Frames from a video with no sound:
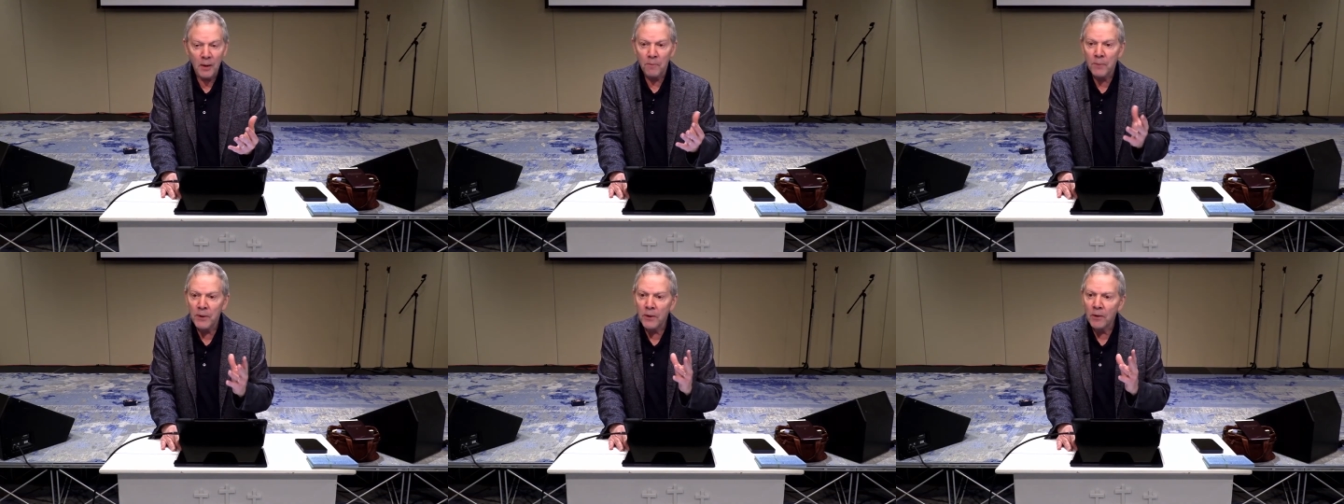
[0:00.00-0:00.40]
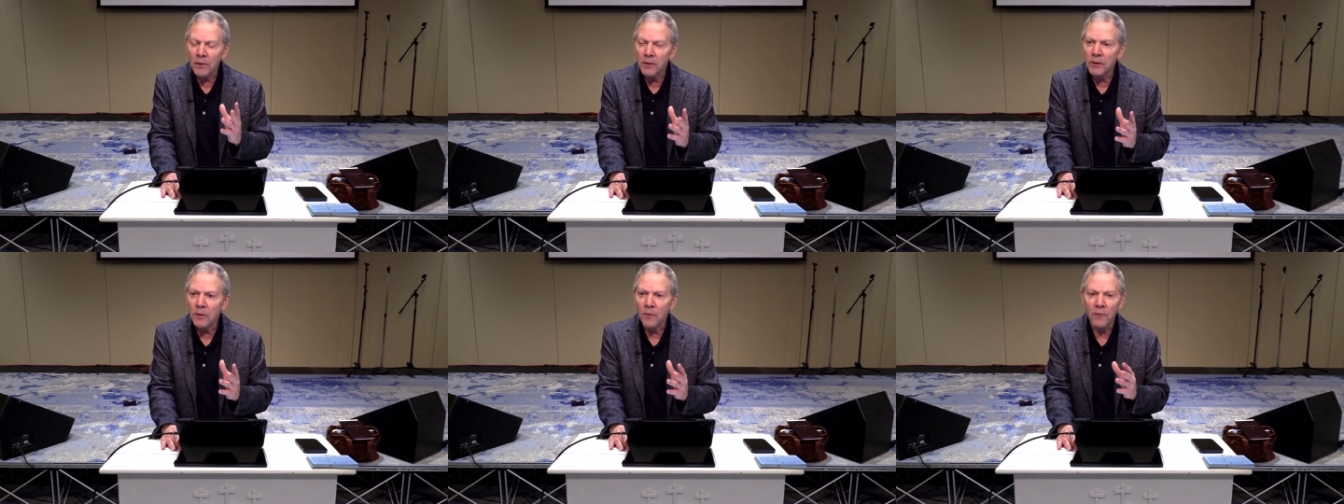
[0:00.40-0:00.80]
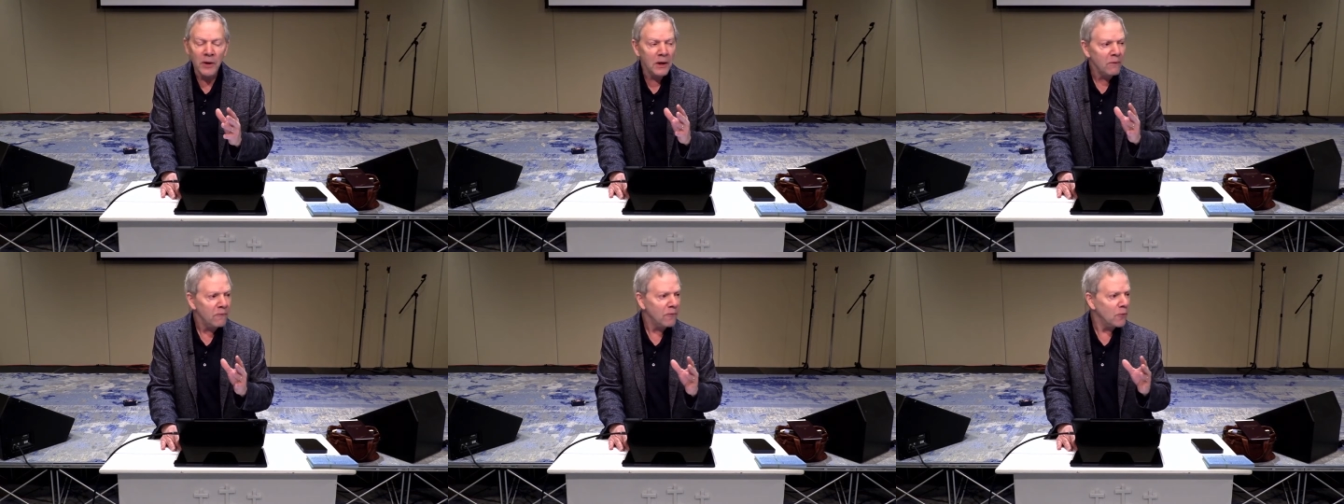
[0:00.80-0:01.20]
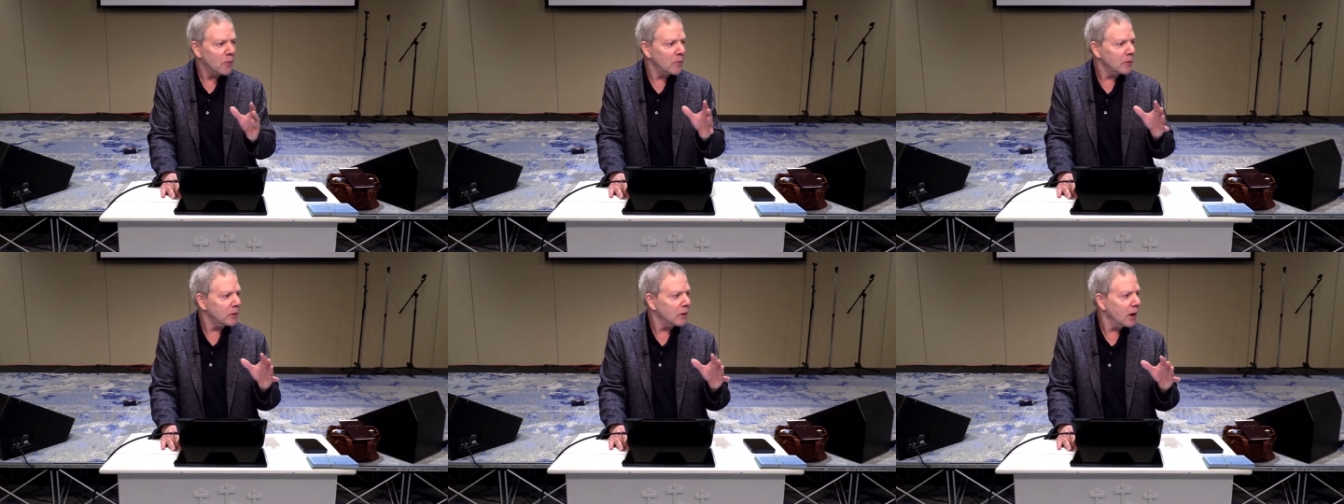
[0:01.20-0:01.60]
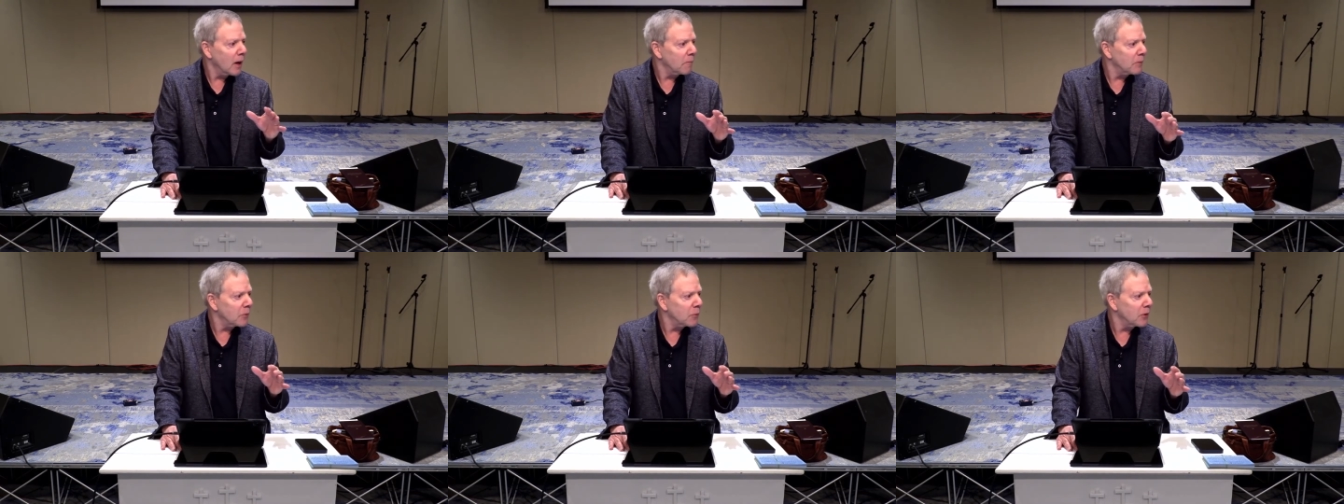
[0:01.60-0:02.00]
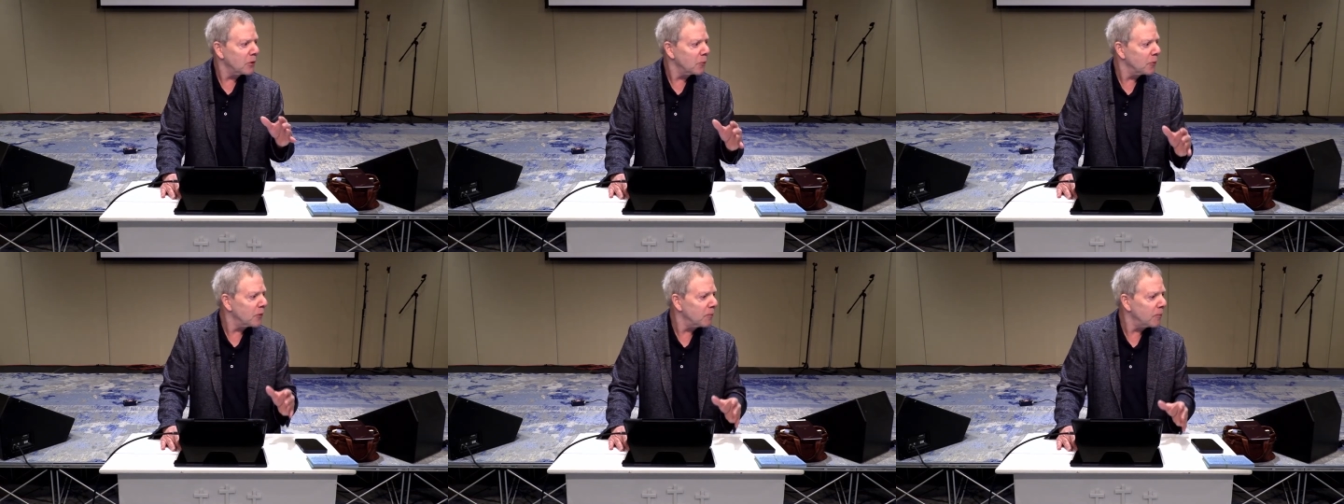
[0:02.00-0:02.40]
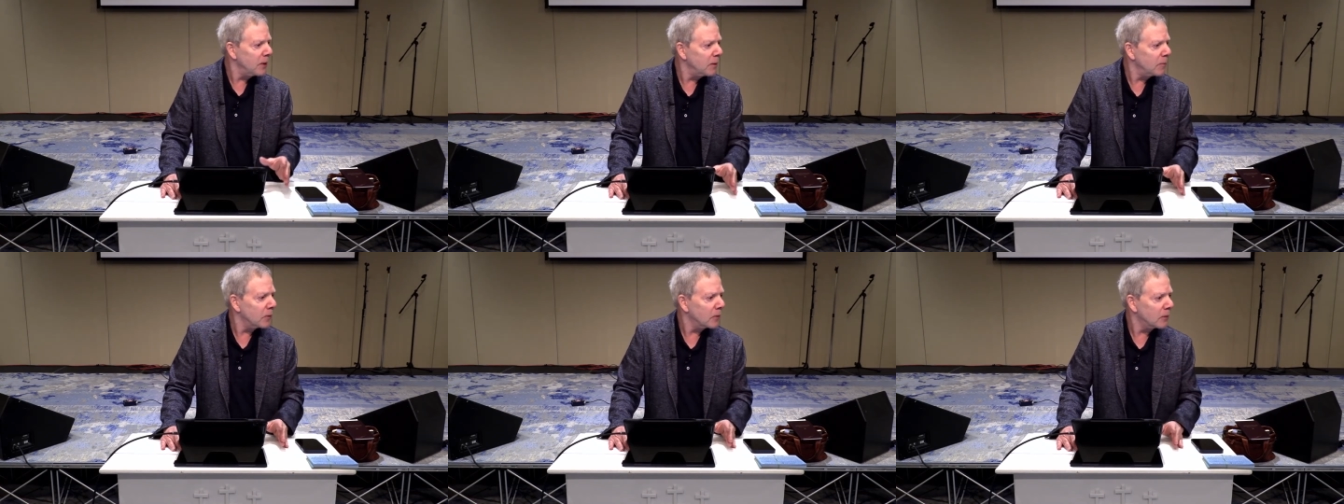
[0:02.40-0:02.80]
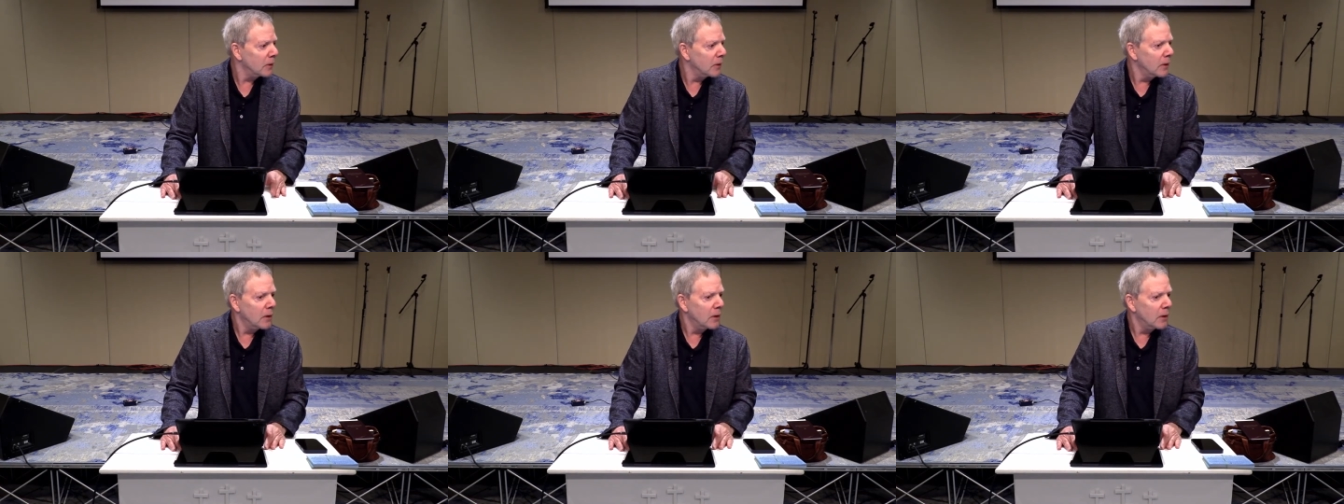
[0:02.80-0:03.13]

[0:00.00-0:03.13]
but also informal times when you're with people.